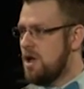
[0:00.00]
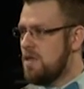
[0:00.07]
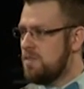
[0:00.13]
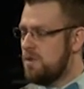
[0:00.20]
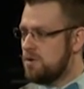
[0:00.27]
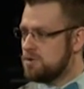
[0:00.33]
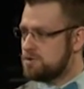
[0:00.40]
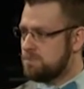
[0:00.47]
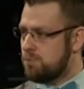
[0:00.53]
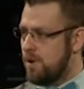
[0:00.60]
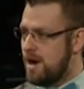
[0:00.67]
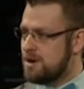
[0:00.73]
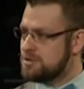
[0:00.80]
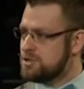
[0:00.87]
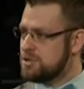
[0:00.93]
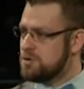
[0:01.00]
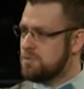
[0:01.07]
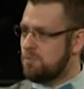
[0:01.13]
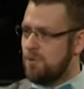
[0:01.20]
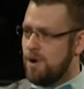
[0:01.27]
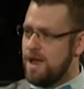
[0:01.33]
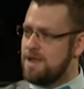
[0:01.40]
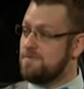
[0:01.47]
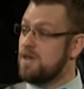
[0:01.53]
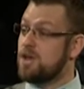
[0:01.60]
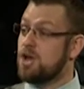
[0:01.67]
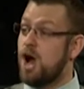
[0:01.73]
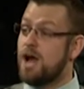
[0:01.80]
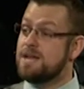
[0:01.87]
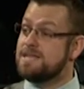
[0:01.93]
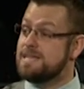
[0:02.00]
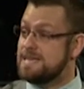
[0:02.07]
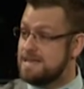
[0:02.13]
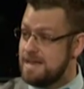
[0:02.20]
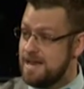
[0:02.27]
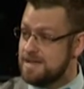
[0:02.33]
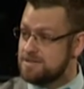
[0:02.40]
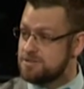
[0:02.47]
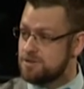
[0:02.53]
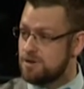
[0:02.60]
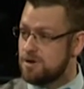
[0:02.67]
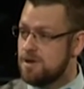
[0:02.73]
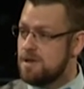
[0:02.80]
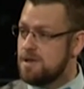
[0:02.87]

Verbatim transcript: those prayers that you prayed that God didn't answer.